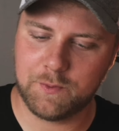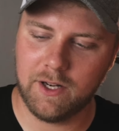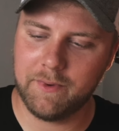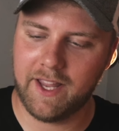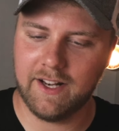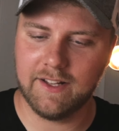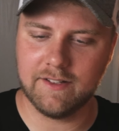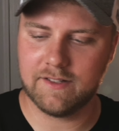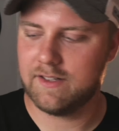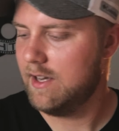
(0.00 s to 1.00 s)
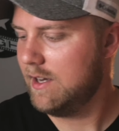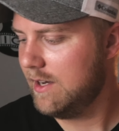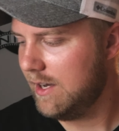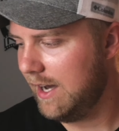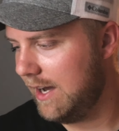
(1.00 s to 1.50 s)
is Peter McKinnon's
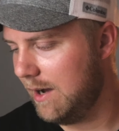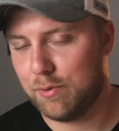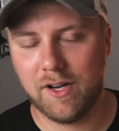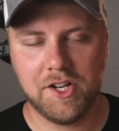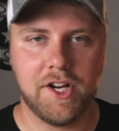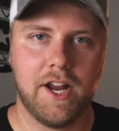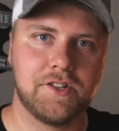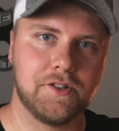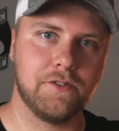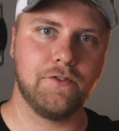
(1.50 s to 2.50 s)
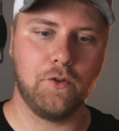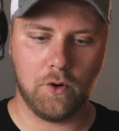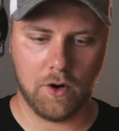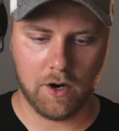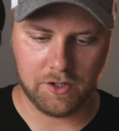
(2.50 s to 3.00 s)
appreciation for